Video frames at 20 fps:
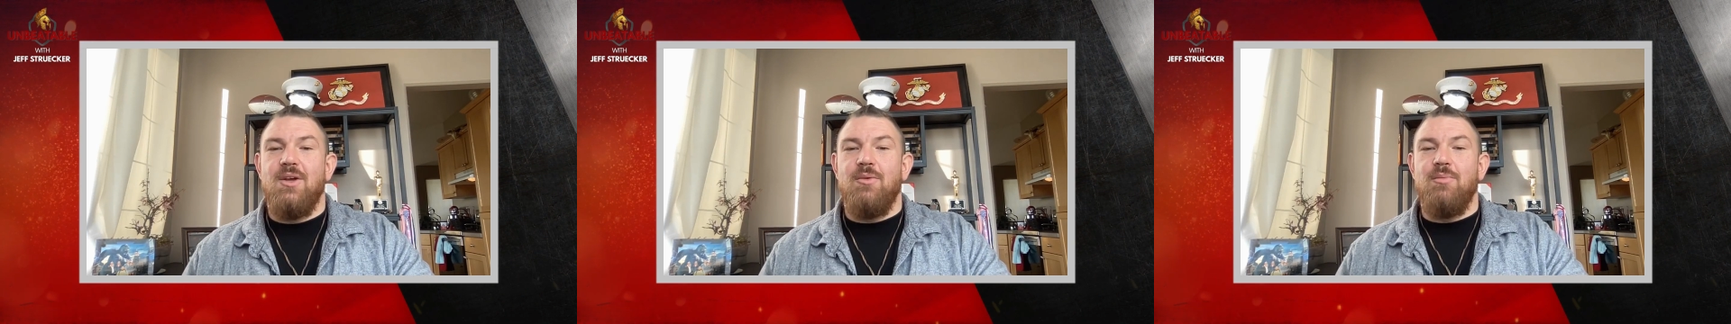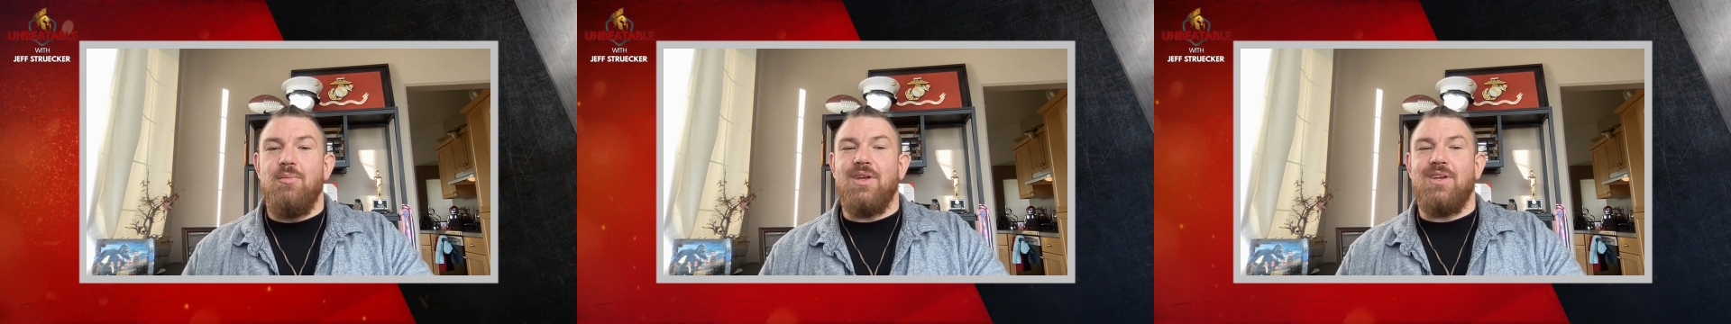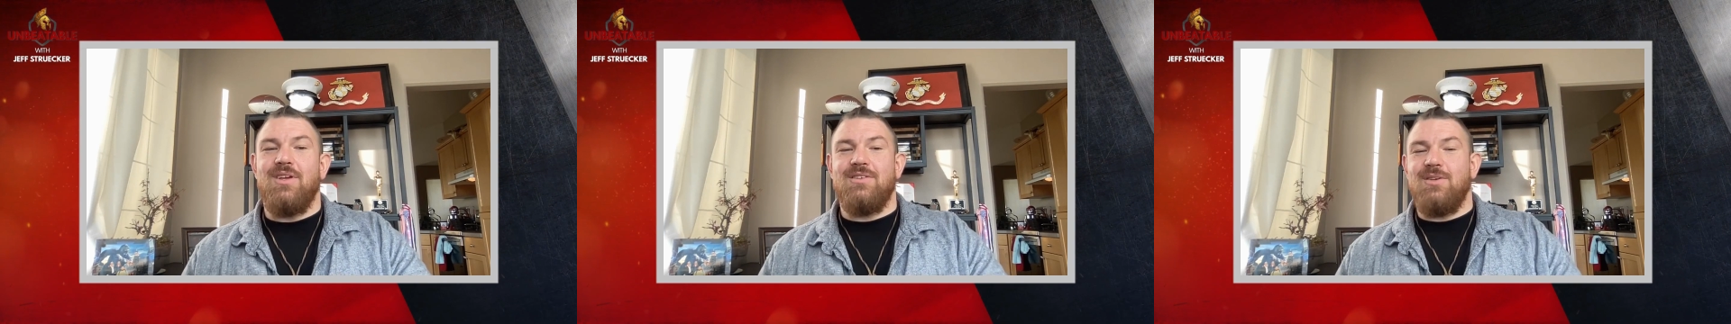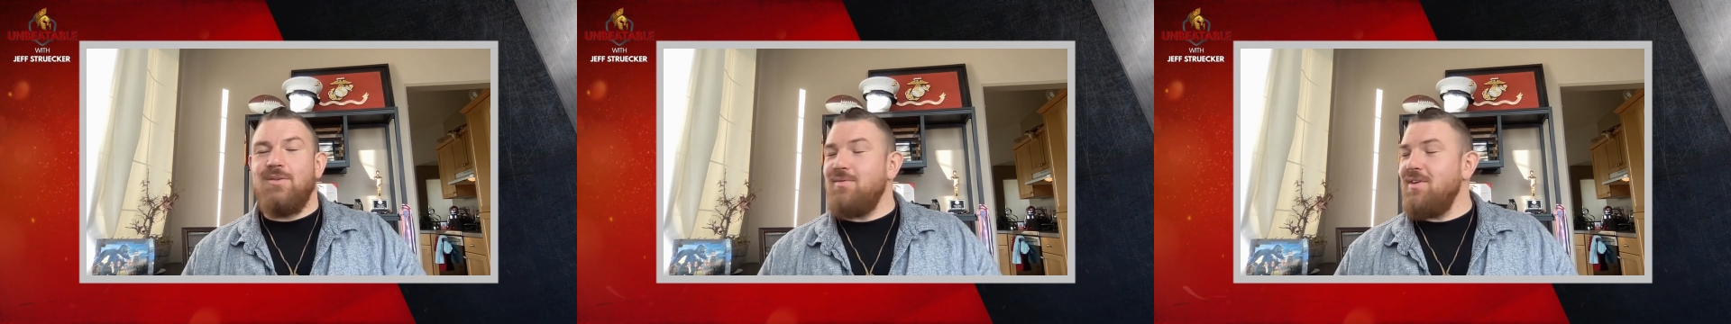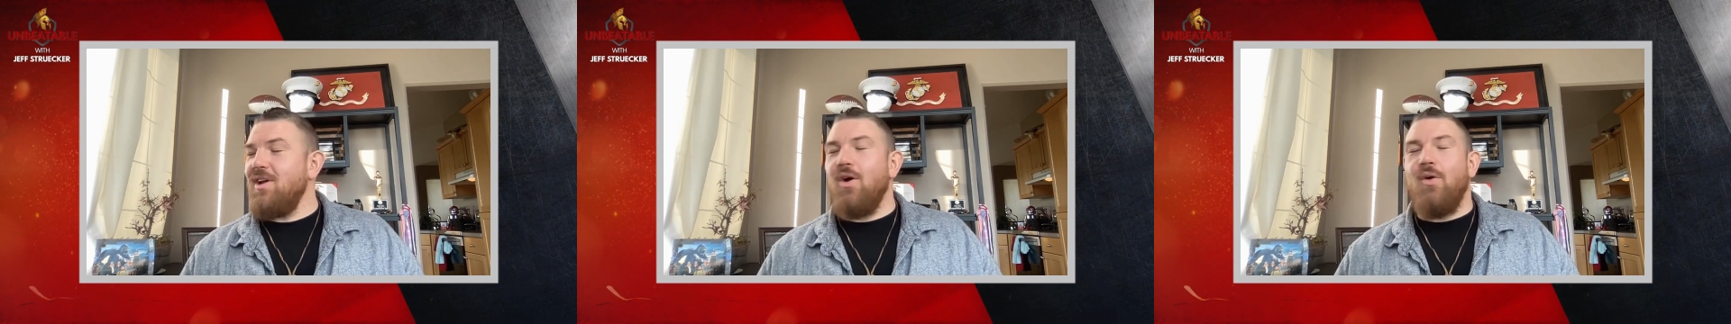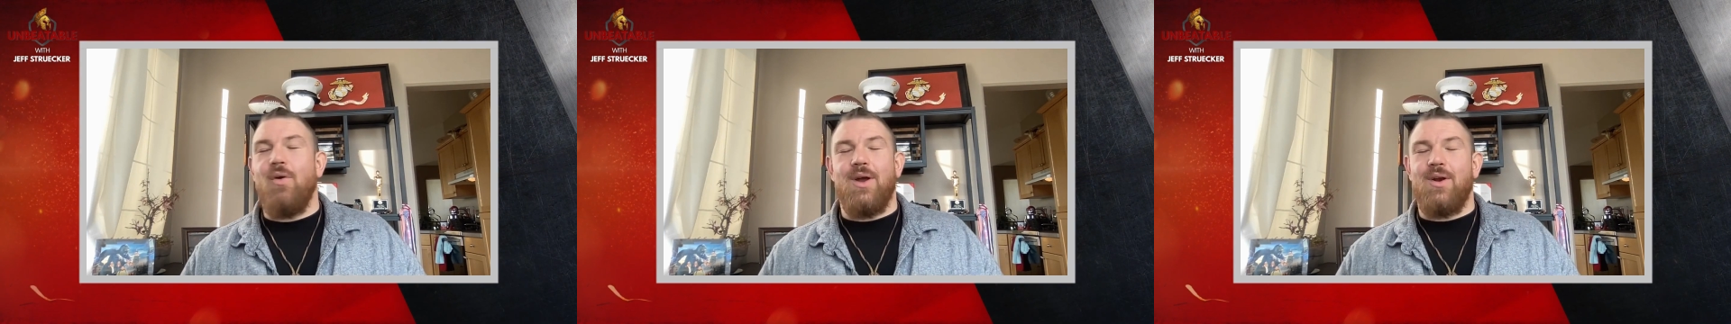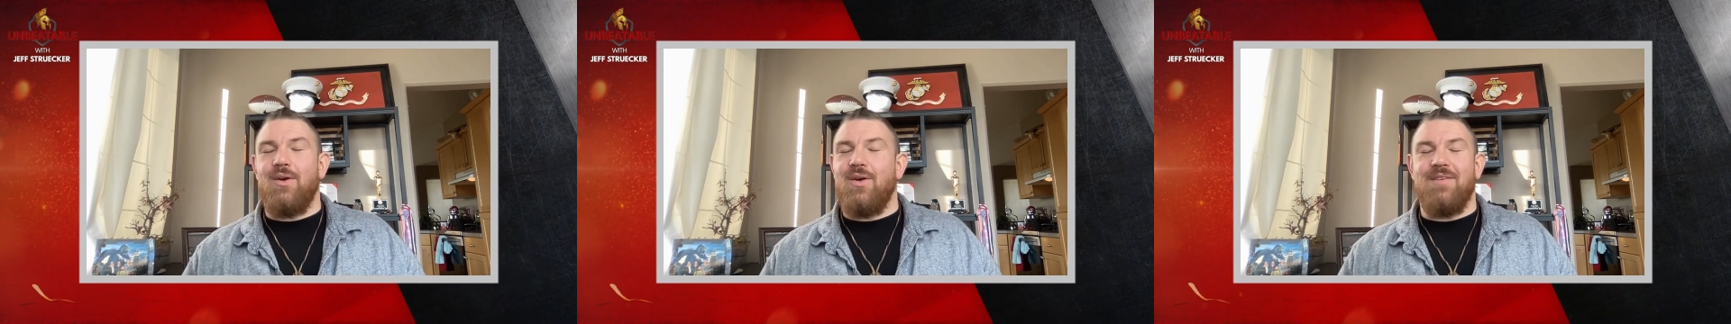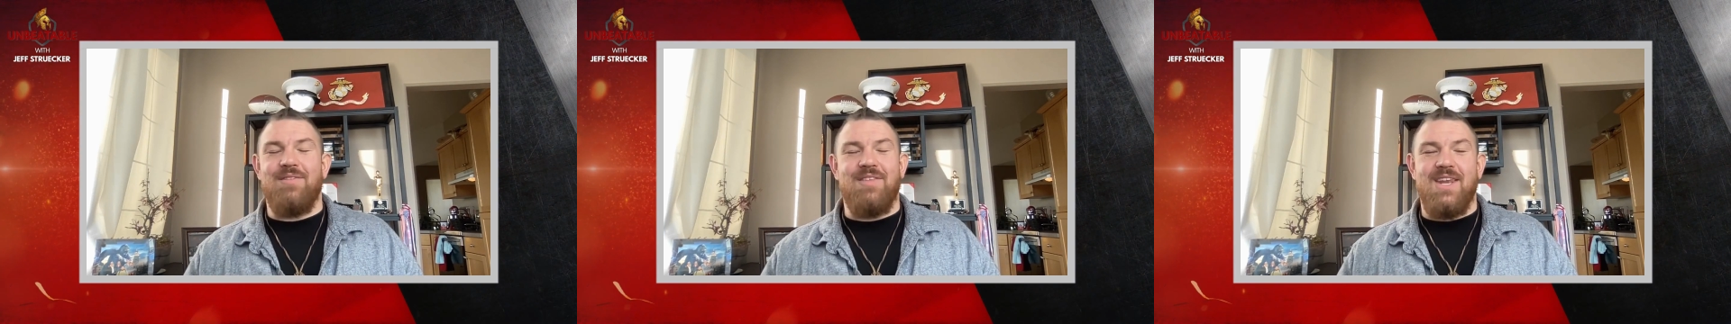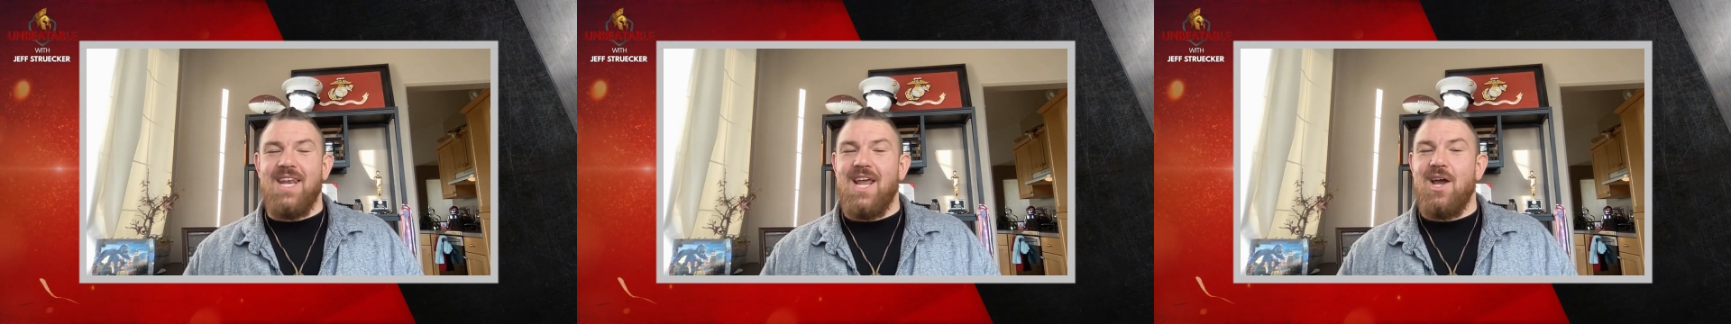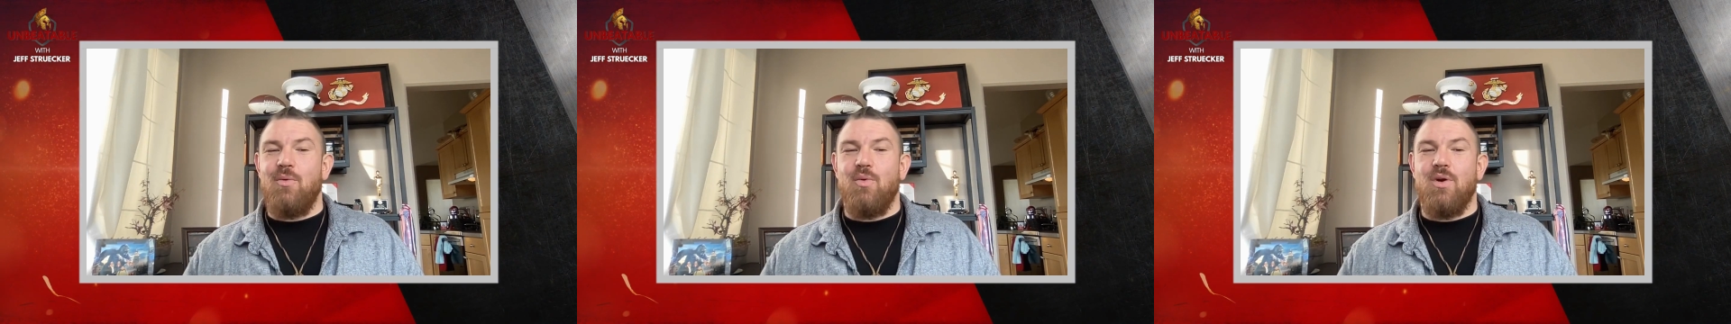because I was like, oh, I don't have the
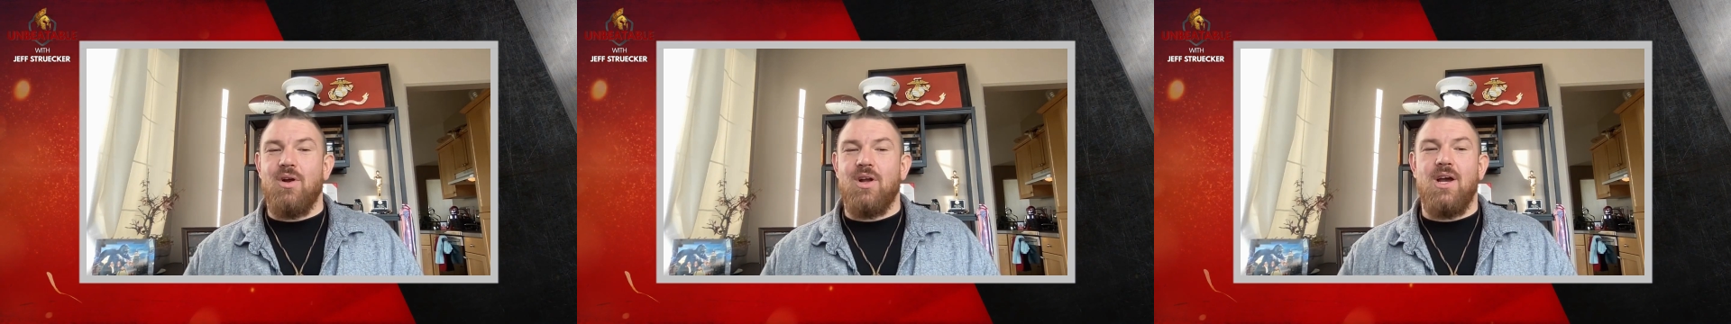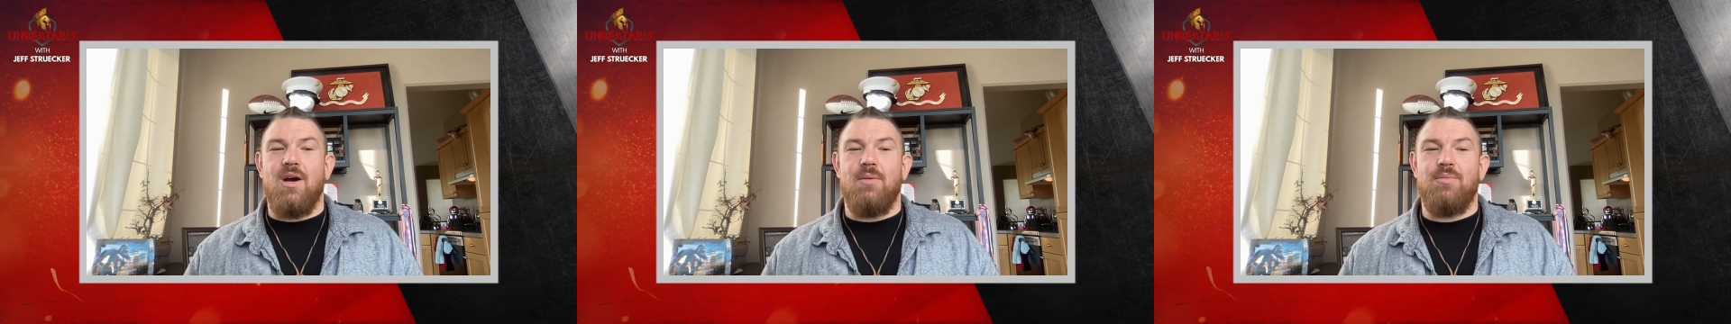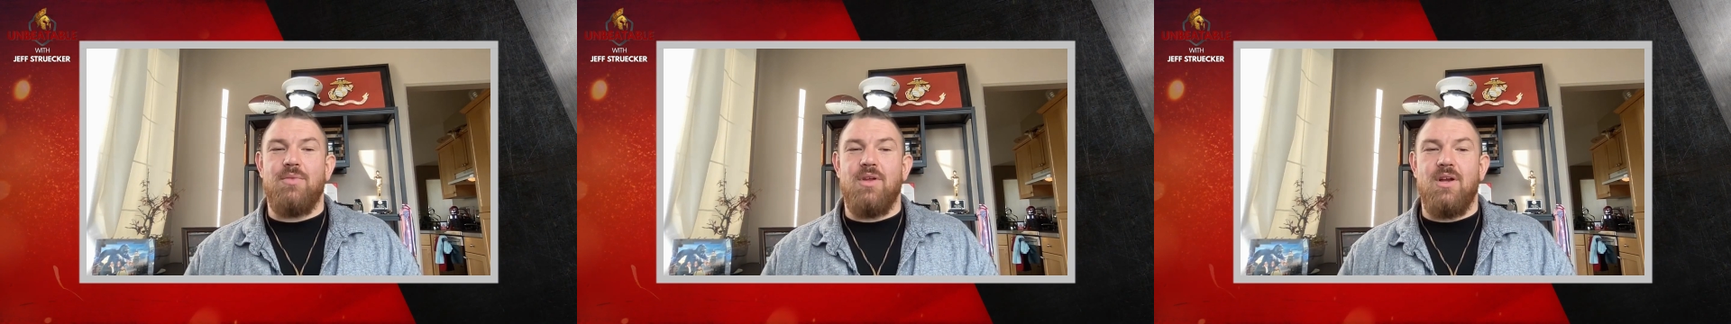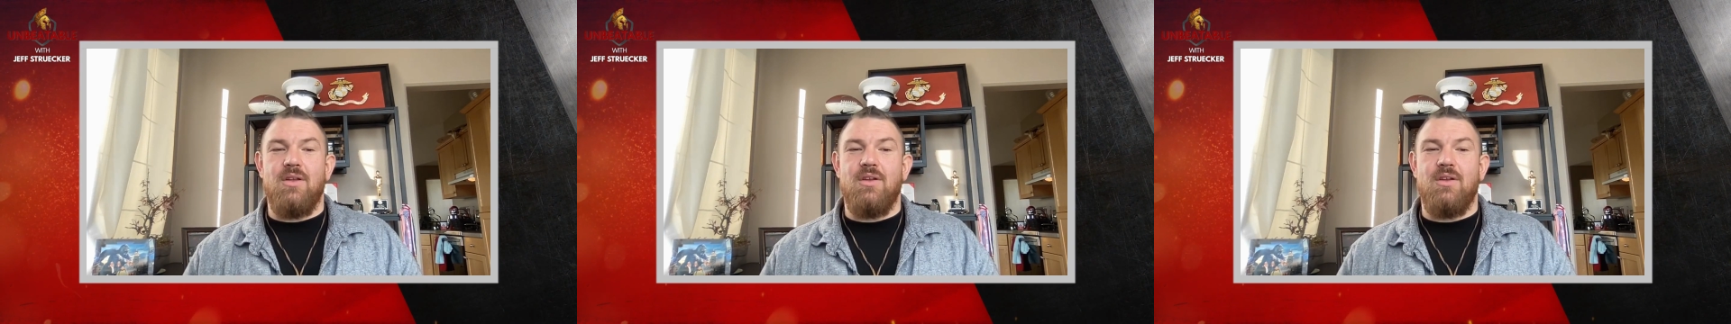network up there.